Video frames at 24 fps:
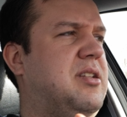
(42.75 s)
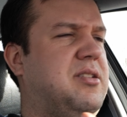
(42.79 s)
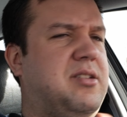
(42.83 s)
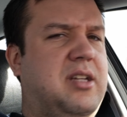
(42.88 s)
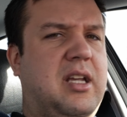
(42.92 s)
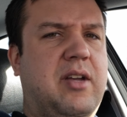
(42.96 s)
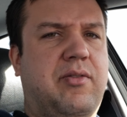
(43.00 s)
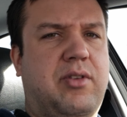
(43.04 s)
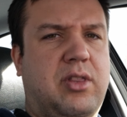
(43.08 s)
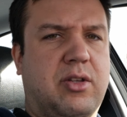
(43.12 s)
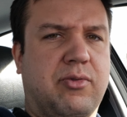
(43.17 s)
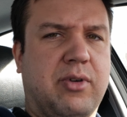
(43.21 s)
isn't
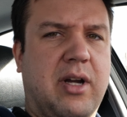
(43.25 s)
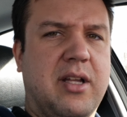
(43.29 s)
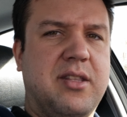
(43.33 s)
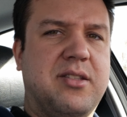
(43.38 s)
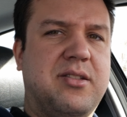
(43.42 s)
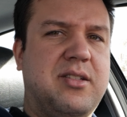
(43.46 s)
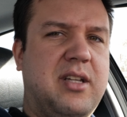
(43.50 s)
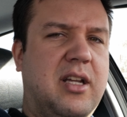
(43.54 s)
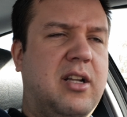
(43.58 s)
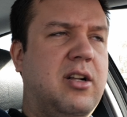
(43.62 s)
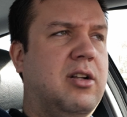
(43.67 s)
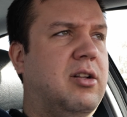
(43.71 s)
giving the right
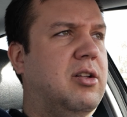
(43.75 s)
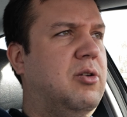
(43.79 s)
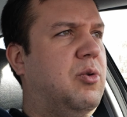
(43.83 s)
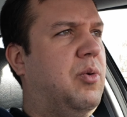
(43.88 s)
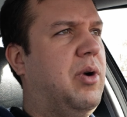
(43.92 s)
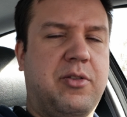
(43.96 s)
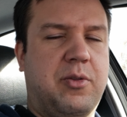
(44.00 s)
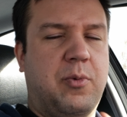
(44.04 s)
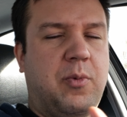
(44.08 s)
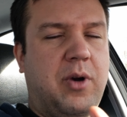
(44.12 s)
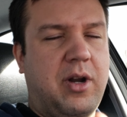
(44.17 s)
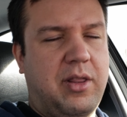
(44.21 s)
signal,
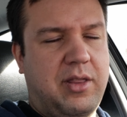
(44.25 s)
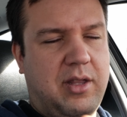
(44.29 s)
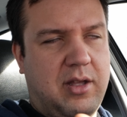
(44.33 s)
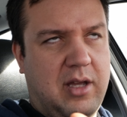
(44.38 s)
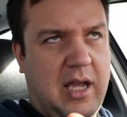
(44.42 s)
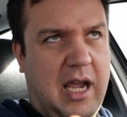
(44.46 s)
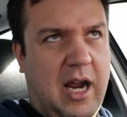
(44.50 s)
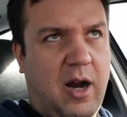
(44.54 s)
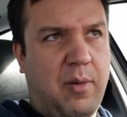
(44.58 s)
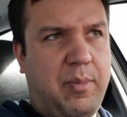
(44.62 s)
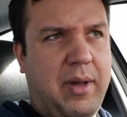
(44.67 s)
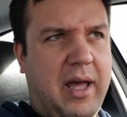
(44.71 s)
or one of the
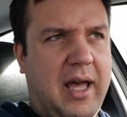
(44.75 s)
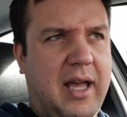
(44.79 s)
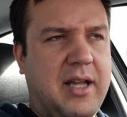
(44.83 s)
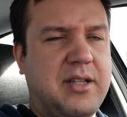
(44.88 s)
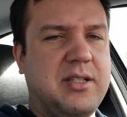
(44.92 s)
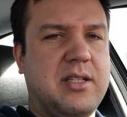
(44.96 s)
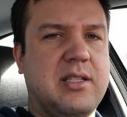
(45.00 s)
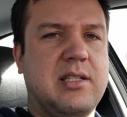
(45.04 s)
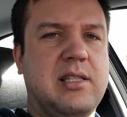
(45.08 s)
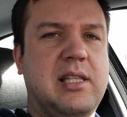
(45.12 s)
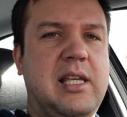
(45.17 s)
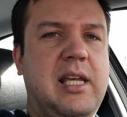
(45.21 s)

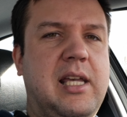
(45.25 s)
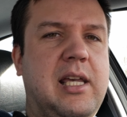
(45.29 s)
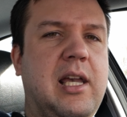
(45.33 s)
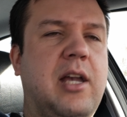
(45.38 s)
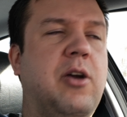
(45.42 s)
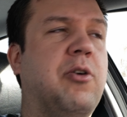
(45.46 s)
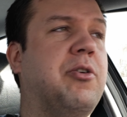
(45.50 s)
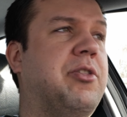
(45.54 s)
airbags is leaking,